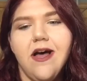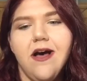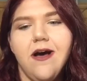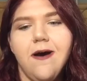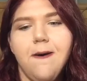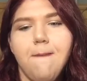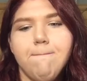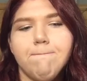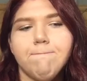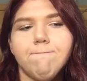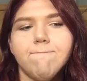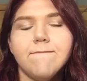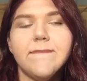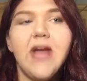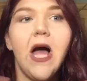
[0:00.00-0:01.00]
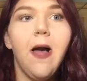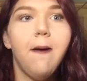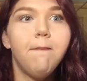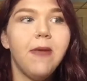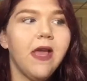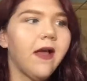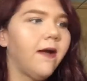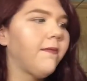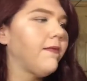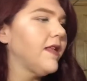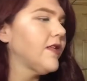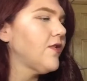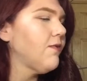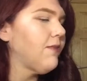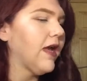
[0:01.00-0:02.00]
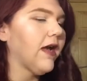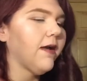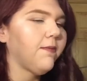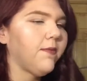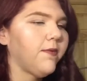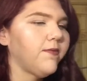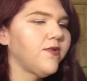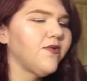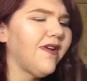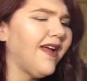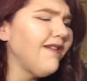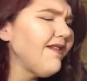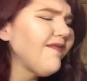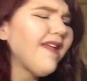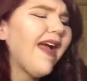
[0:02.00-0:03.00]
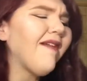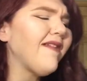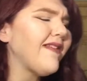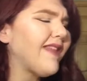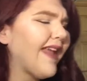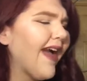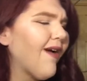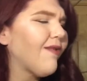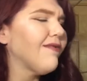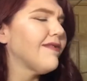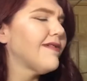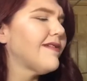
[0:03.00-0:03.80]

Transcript: Um, makeup. Let's do makeup. I don't even have anything out.